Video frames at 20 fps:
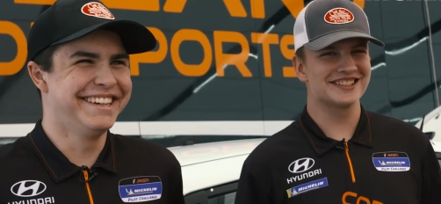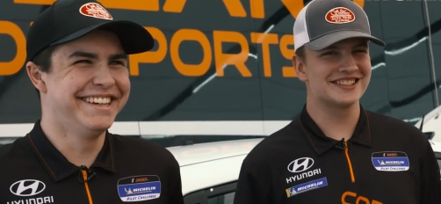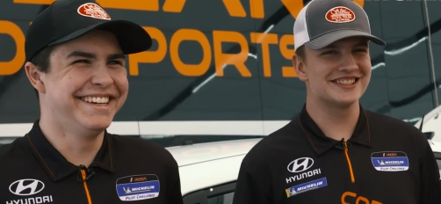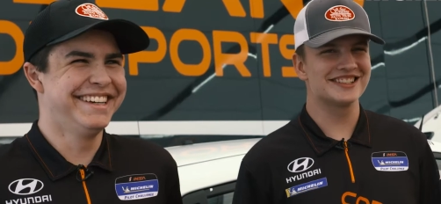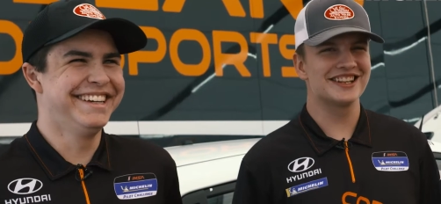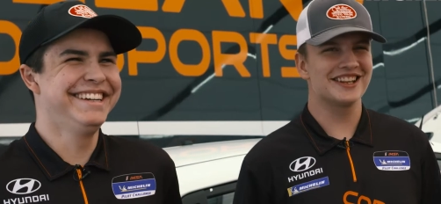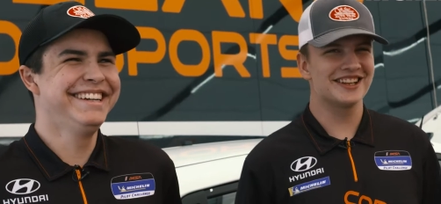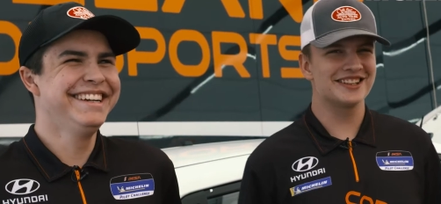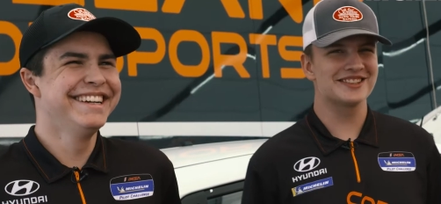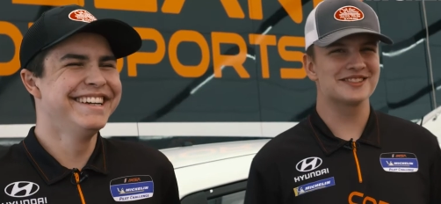Speaker 1: it,
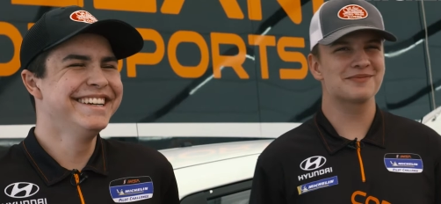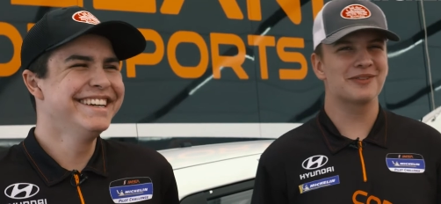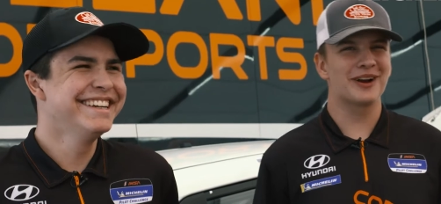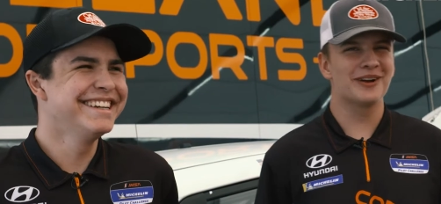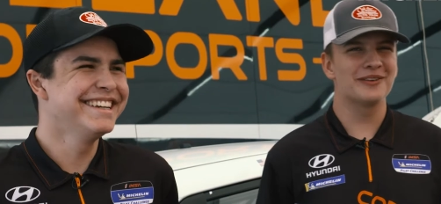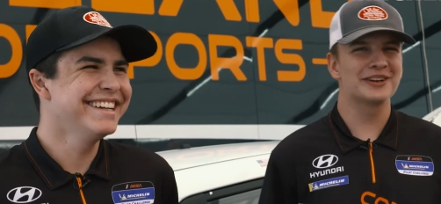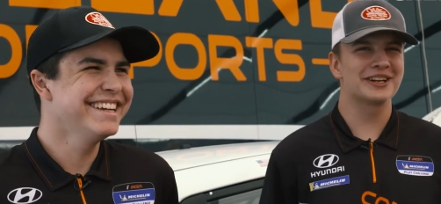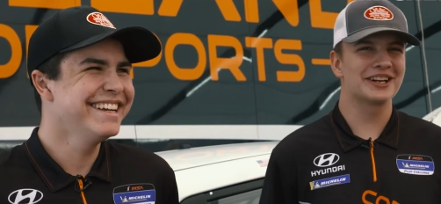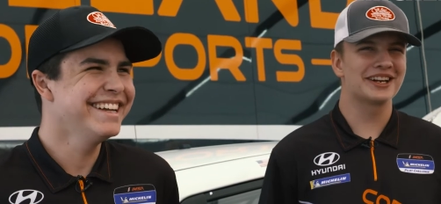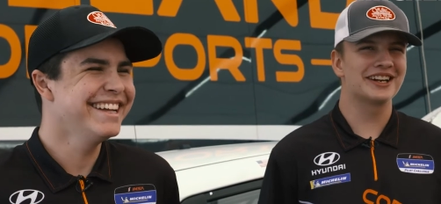it's
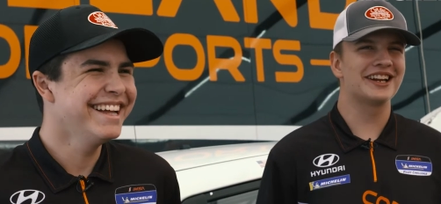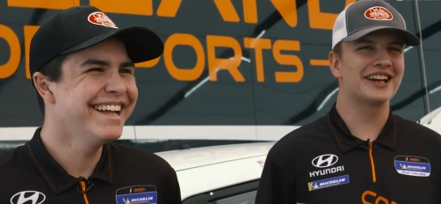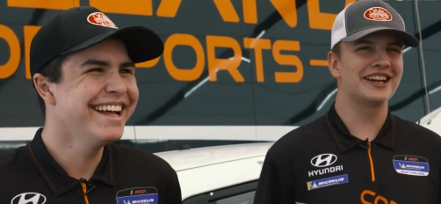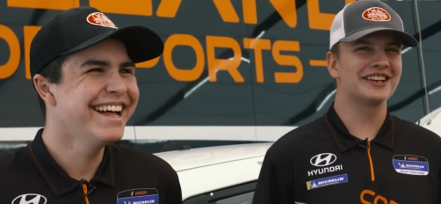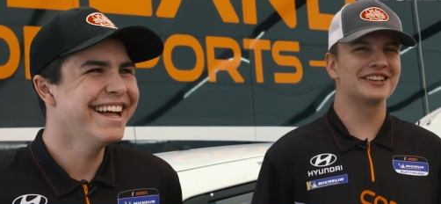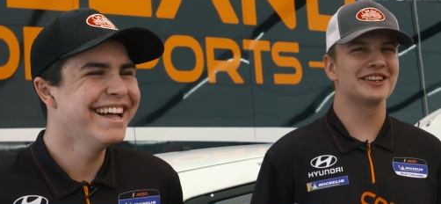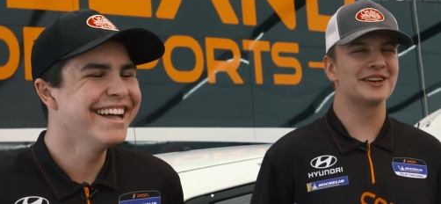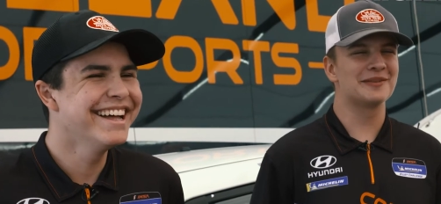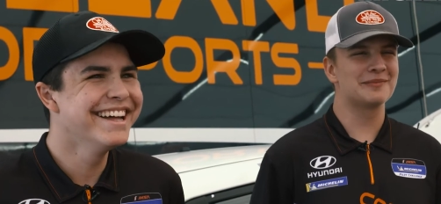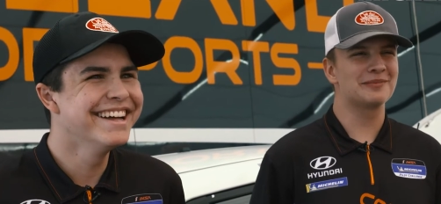probably gonna
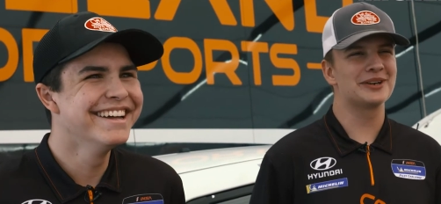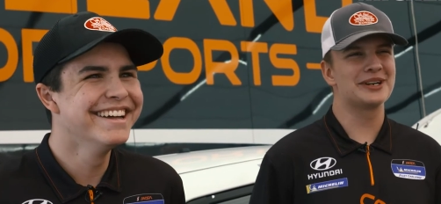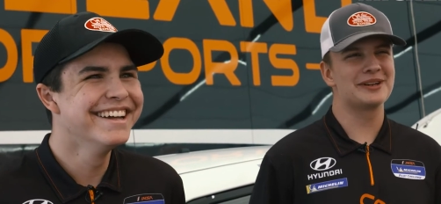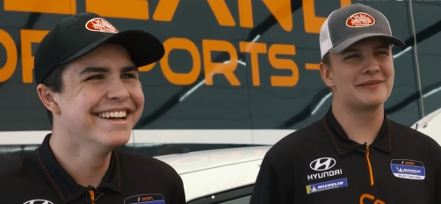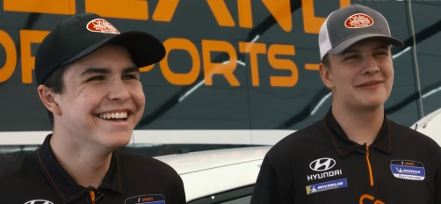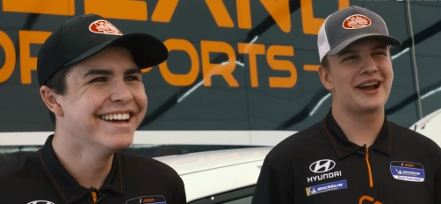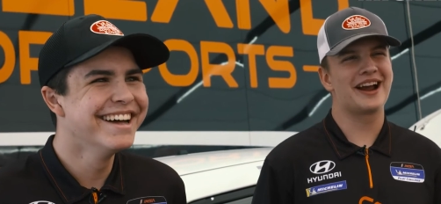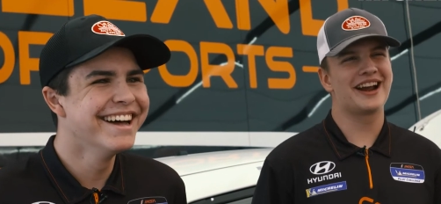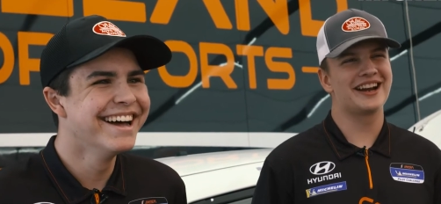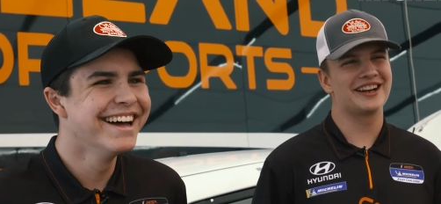end up pretty
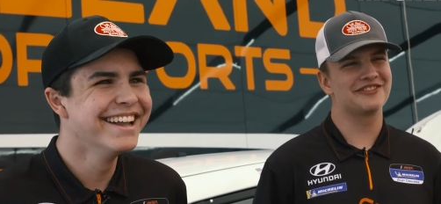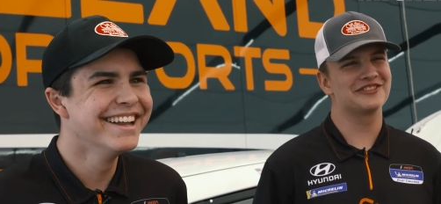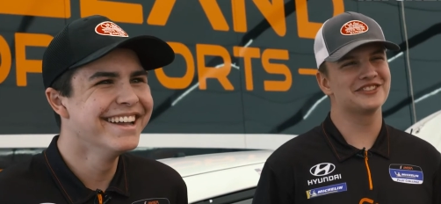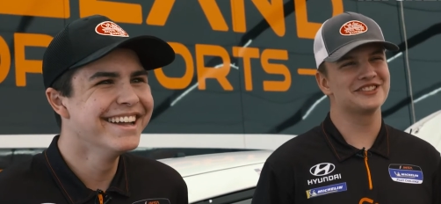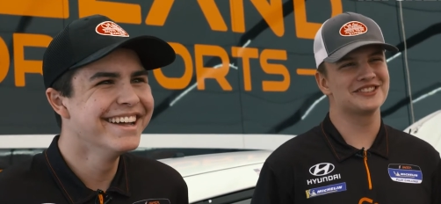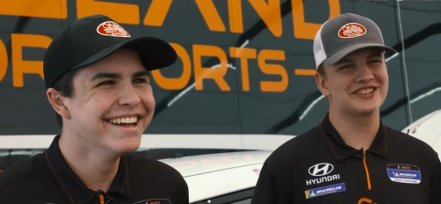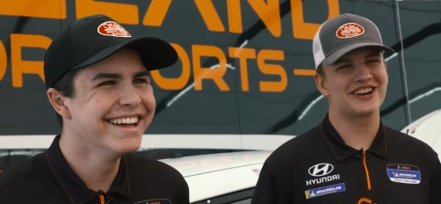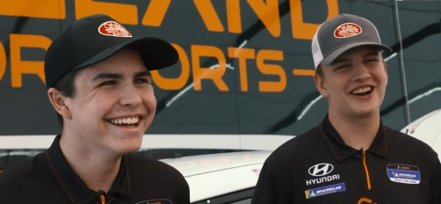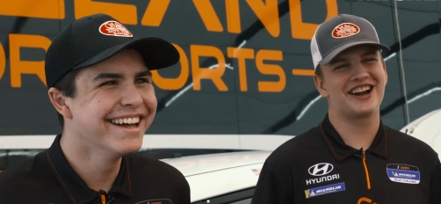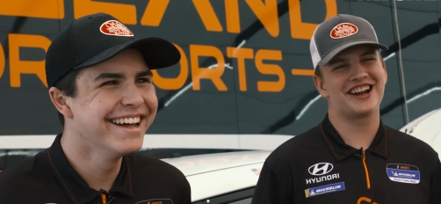bad if you
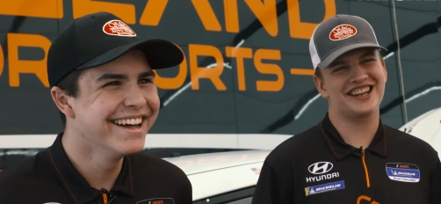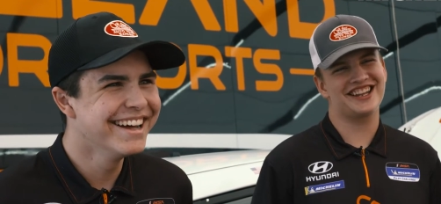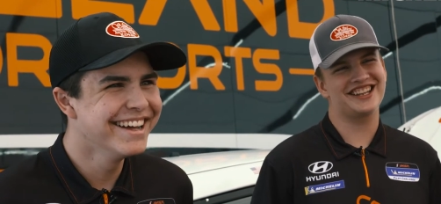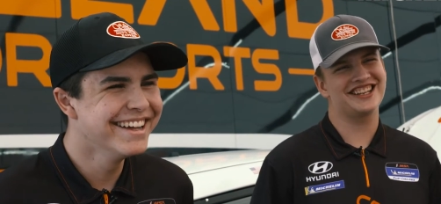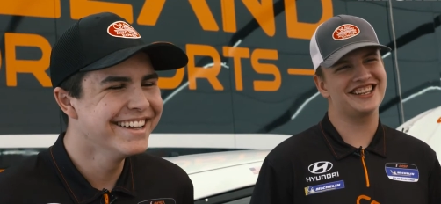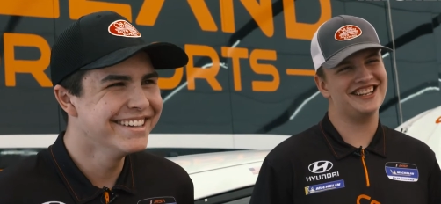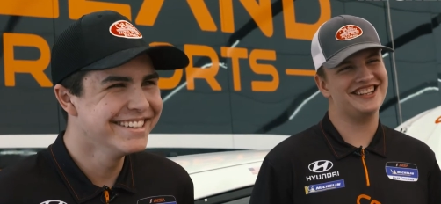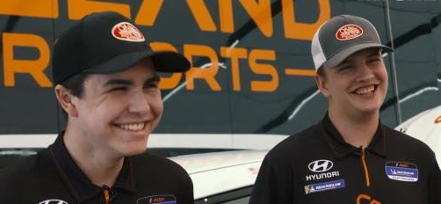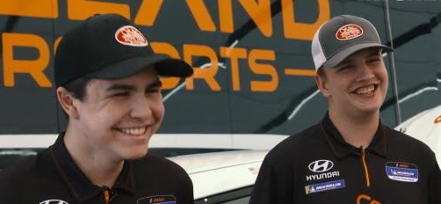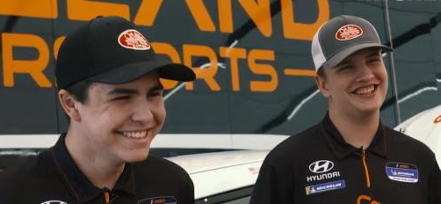try
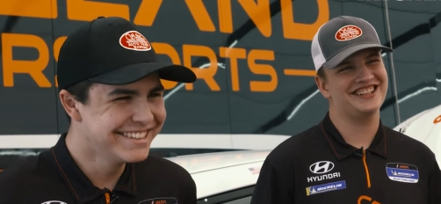it.